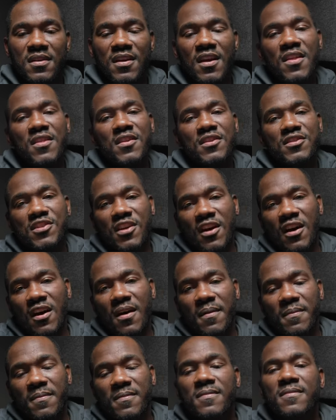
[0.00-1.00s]
In the
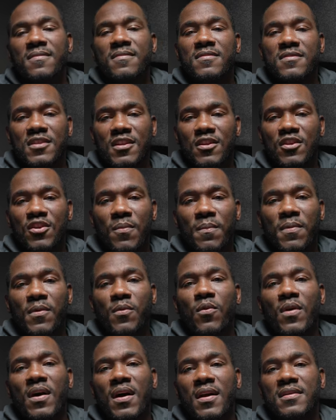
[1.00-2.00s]
job, the number
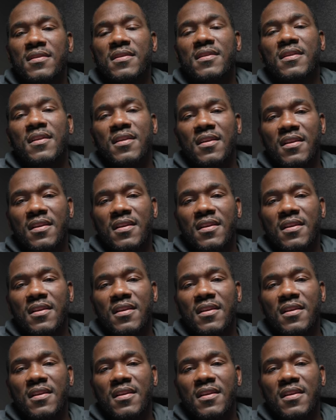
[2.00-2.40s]
one